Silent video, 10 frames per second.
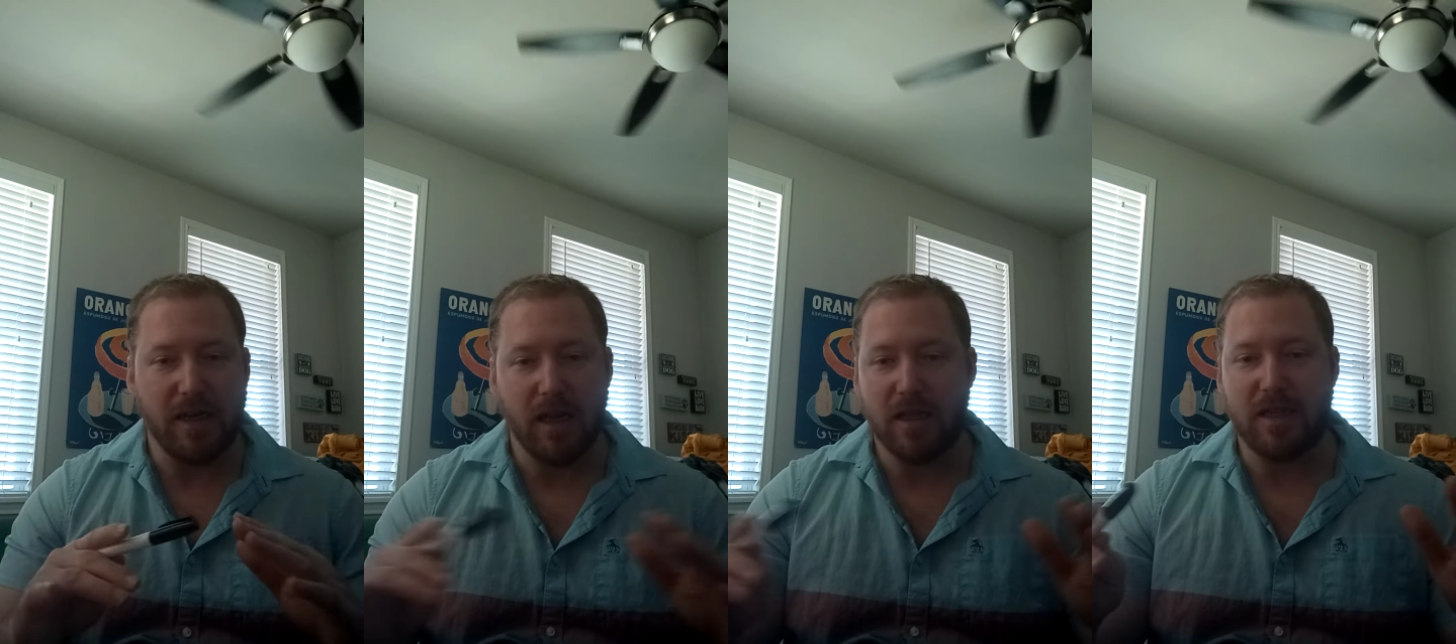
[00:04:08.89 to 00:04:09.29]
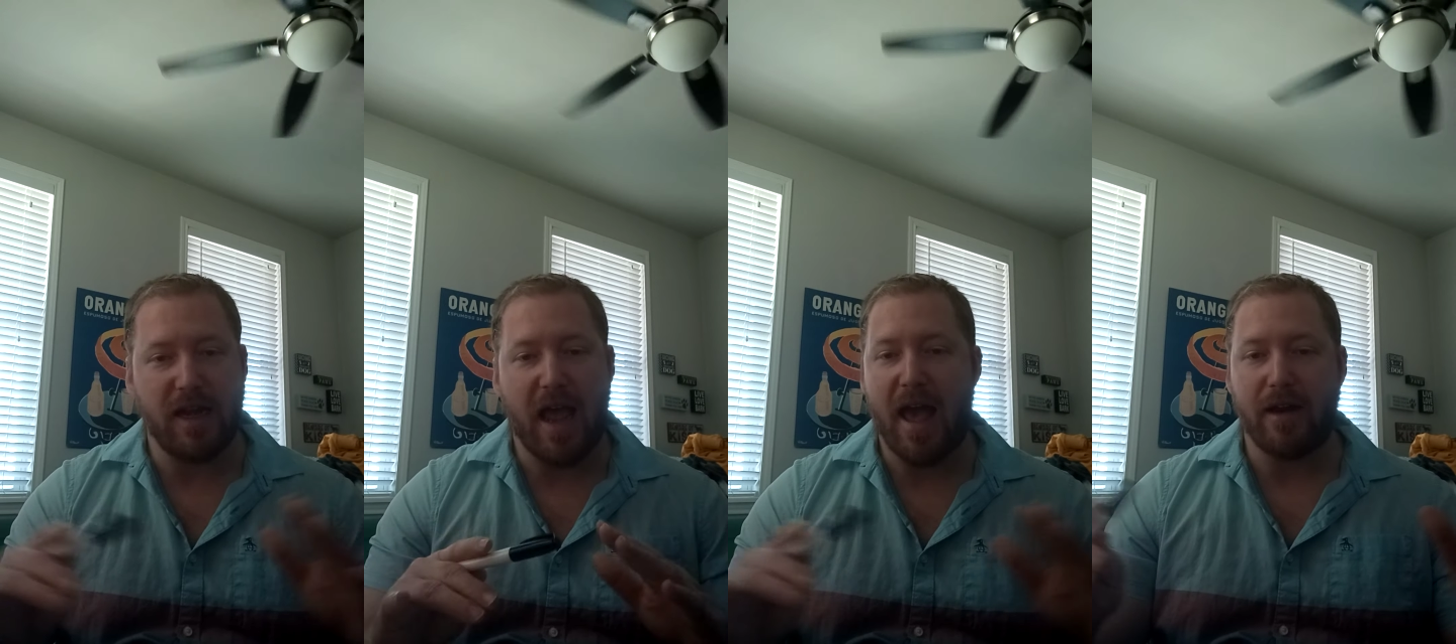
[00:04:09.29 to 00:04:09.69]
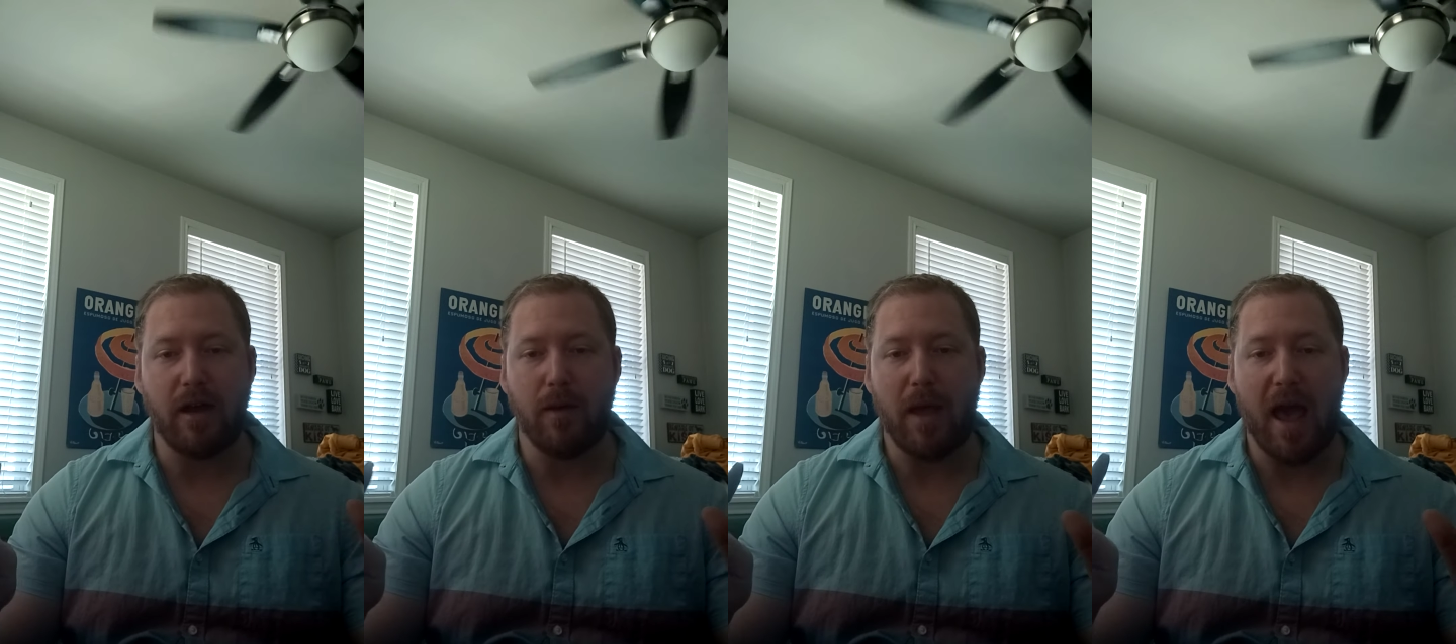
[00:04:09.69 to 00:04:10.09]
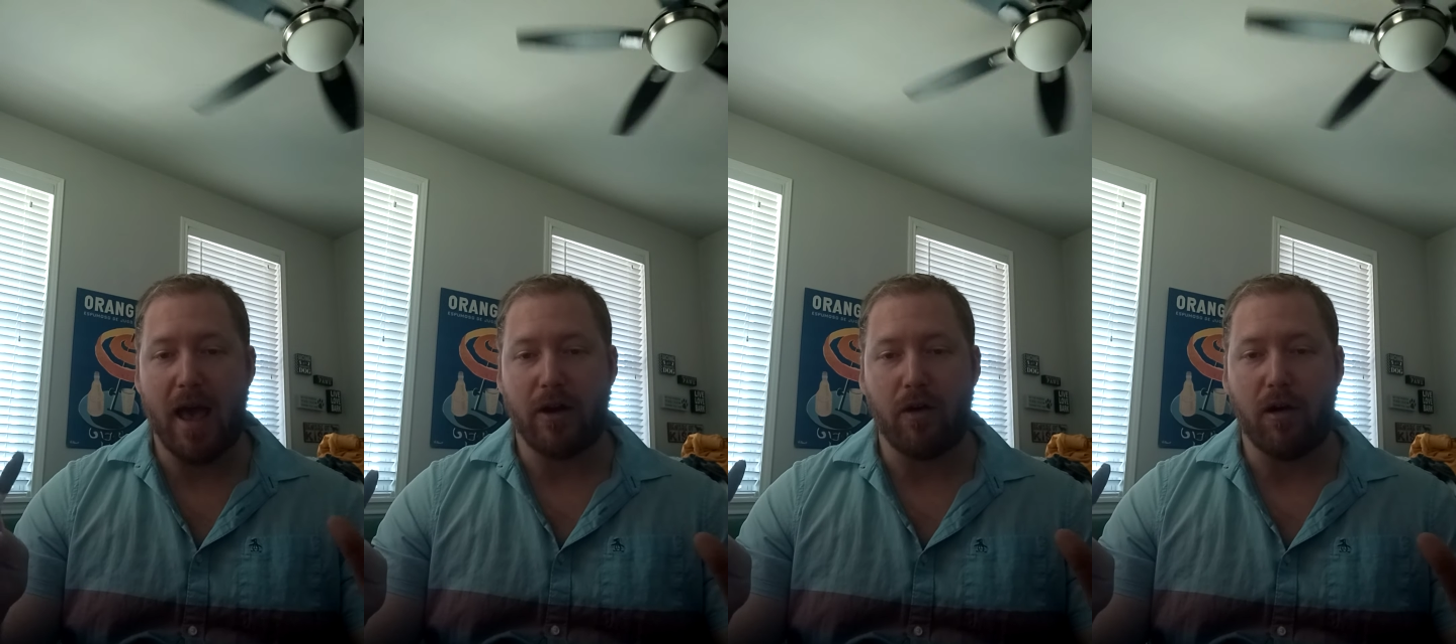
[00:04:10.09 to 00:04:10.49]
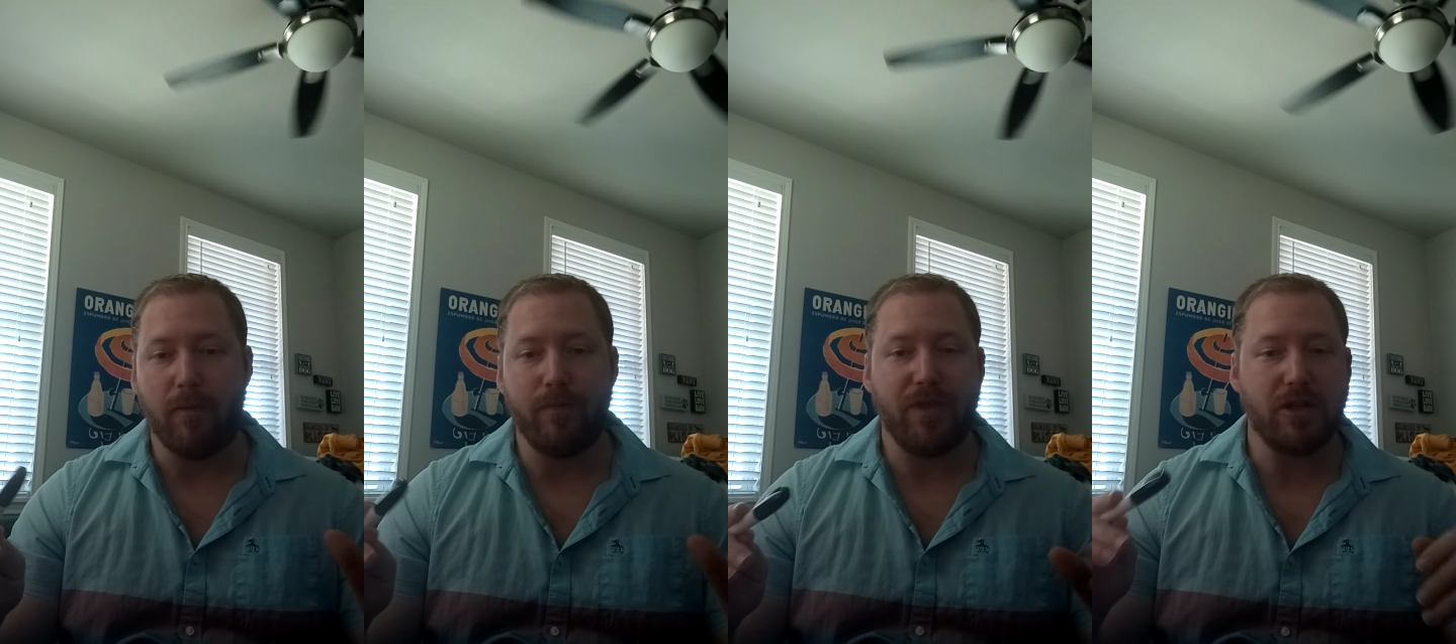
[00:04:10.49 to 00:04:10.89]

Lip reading: it doesn't add up at all.